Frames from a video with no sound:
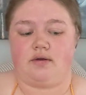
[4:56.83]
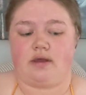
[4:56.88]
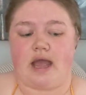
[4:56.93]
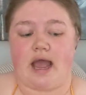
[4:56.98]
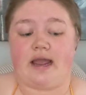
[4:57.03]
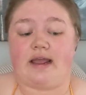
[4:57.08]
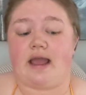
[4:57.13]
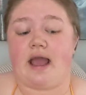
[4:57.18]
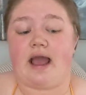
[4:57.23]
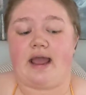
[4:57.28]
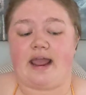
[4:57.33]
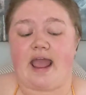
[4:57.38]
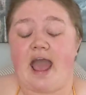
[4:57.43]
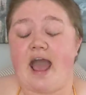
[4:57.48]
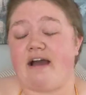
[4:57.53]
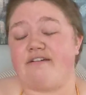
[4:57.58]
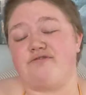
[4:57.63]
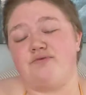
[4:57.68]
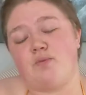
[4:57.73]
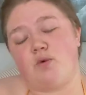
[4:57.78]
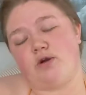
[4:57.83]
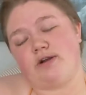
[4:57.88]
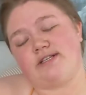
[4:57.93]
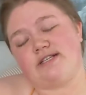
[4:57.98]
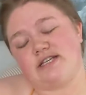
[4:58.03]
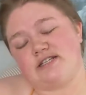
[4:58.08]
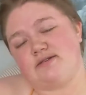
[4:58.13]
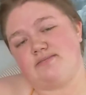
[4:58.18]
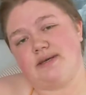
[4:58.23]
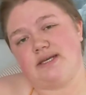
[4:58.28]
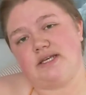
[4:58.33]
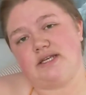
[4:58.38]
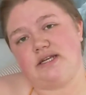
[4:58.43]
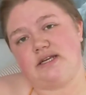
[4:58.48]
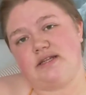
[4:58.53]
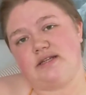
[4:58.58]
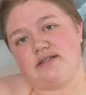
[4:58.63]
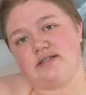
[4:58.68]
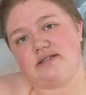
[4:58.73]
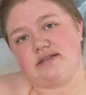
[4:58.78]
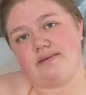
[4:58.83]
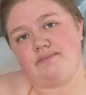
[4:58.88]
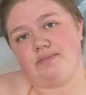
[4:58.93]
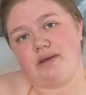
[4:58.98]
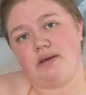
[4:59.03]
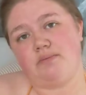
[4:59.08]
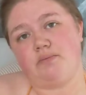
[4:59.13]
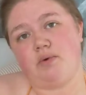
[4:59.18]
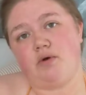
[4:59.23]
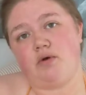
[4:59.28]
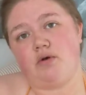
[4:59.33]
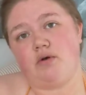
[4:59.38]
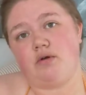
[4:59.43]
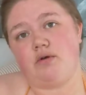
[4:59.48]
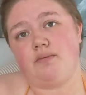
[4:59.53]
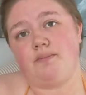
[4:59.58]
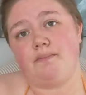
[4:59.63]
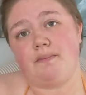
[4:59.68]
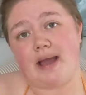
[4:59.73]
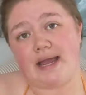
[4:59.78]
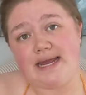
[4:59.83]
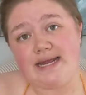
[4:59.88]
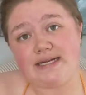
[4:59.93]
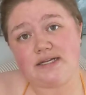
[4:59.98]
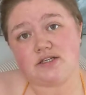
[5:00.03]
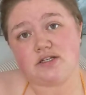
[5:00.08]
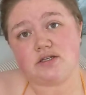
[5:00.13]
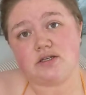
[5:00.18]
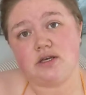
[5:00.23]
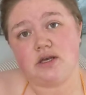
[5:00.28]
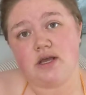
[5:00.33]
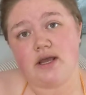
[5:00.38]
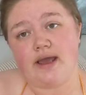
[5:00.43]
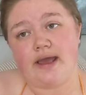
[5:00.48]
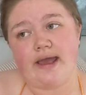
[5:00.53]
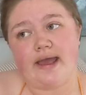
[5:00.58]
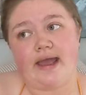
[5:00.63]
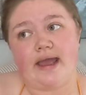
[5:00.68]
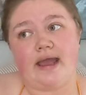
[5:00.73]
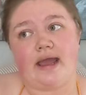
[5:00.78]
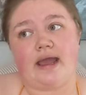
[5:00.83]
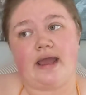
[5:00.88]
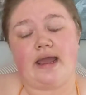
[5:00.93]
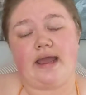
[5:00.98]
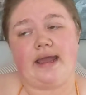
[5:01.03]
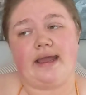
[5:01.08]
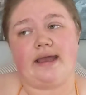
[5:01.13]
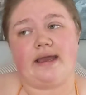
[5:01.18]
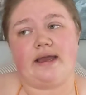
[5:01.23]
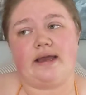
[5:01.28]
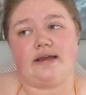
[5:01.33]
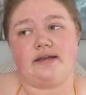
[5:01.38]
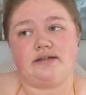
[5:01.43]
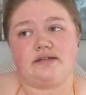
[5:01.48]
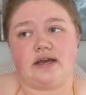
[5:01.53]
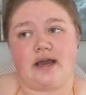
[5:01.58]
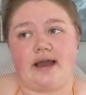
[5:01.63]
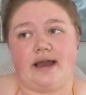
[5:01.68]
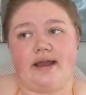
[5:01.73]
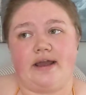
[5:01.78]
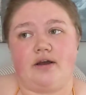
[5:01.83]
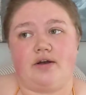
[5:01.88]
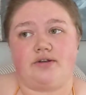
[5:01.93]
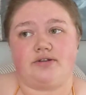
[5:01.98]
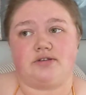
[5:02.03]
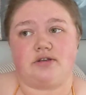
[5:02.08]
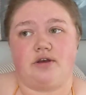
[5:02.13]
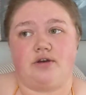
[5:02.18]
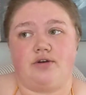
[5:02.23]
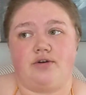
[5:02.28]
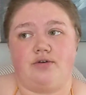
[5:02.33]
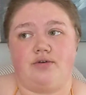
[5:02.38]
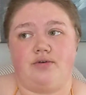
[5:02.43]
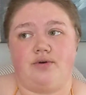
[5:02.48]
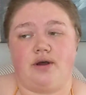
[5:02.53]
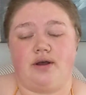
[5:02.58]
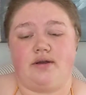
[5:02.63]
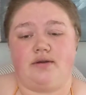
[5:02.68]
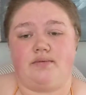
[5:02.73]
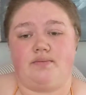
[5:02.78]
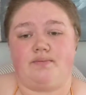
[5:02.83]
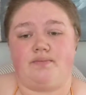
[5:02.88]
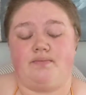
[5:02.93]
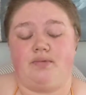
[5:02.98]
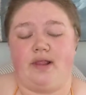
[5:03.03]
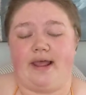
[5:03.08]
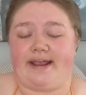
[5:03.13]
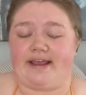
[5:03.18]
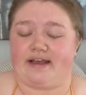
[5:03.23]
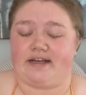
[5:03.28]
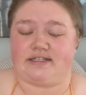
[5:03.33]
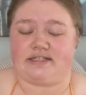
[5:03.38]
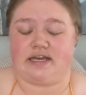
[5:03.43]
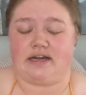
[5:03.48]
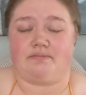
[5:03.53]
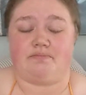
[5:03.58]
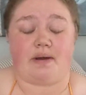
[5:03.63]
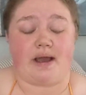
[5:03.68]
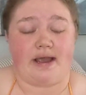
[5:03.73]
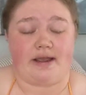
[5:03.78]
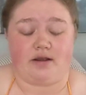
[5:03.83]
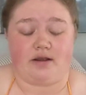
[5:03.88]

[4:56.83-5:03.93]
I have more accessibility than some people might. And I also, like I said, buy